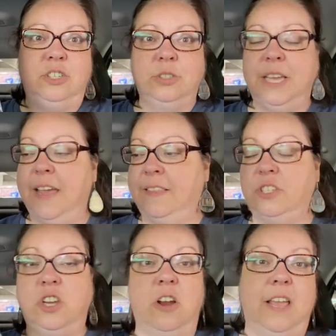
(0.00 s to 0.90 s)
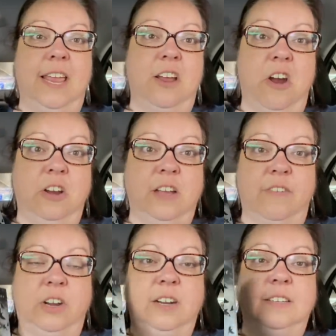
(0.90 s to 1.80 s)
Julia and the Shark in a
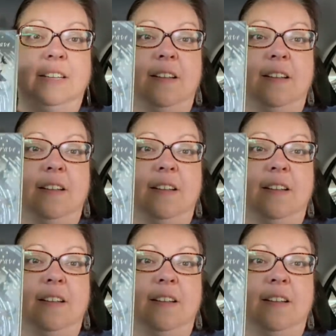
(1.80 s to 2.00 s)
hardcover.